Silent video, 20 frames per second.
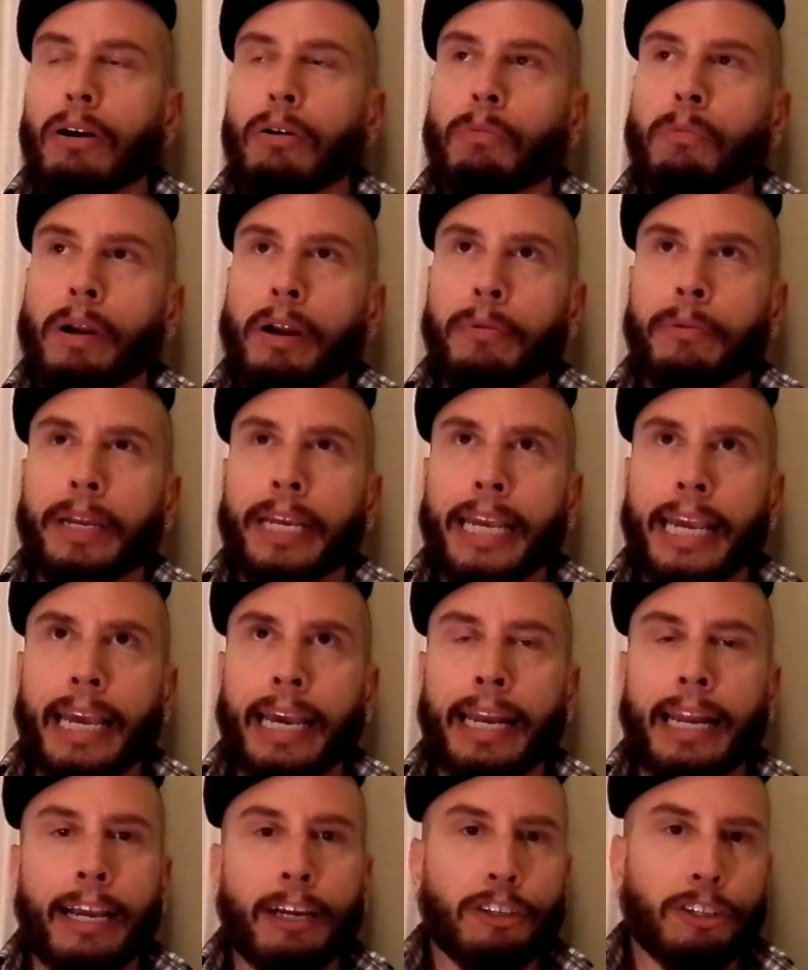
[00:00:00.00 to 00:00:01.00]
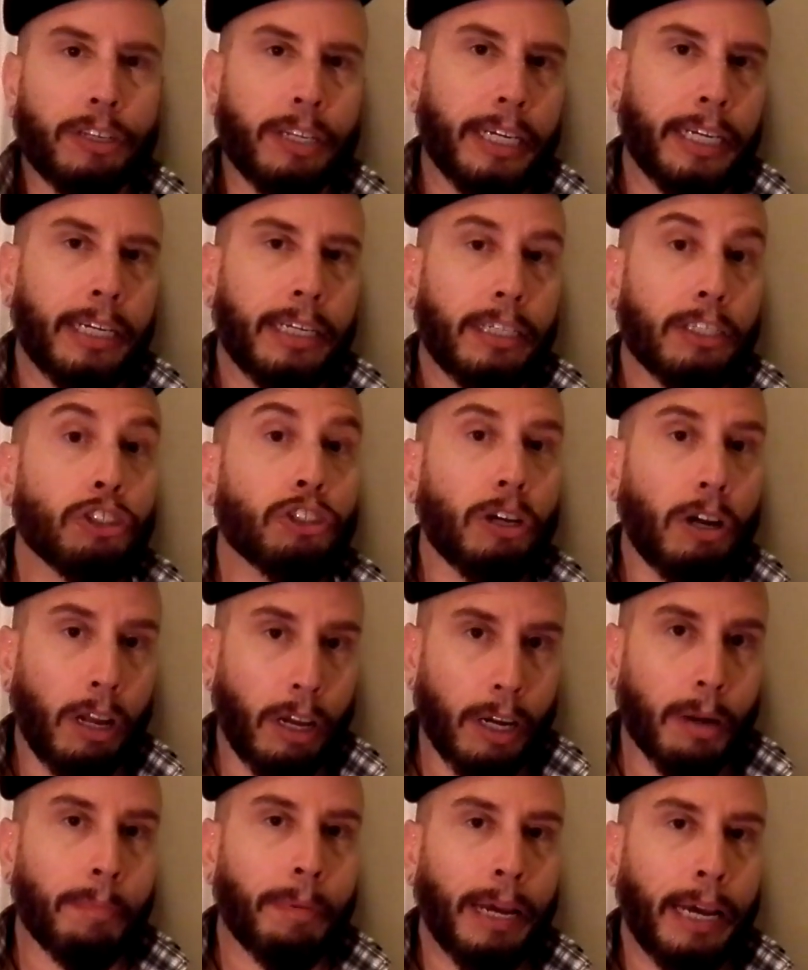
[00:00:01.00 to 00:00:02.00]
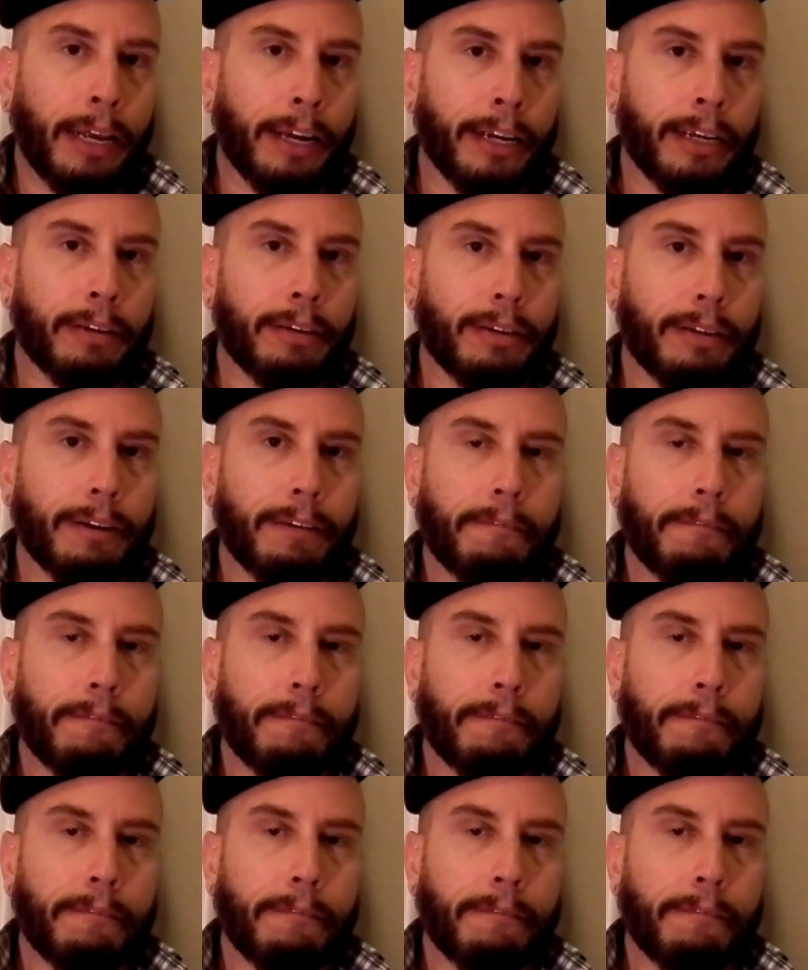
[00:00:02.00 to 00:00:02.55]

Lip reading: where we can actually talk about it,